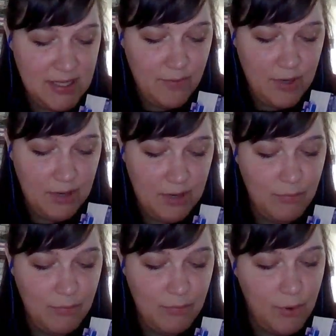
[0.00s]
I will
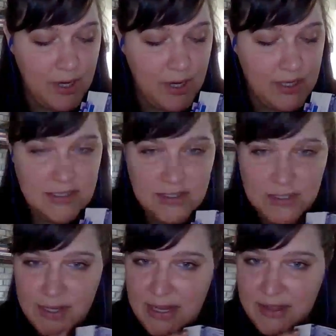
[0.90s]
highlight the part
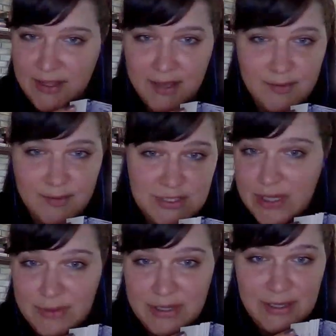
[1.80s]
that I like or
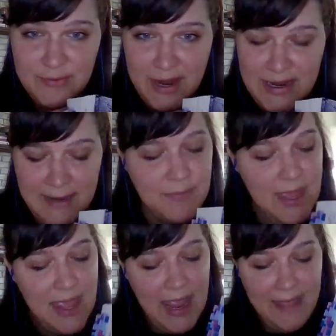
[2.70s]
the line that I like
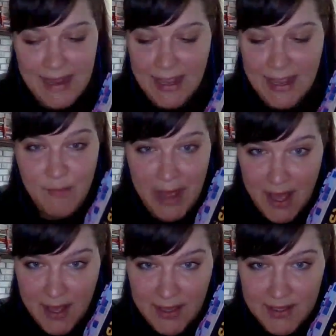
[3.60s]
or thought was
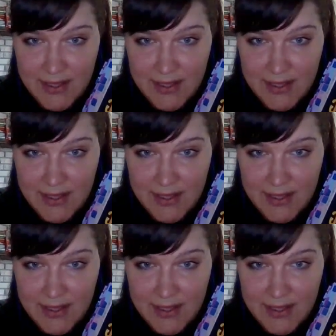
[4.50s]
important,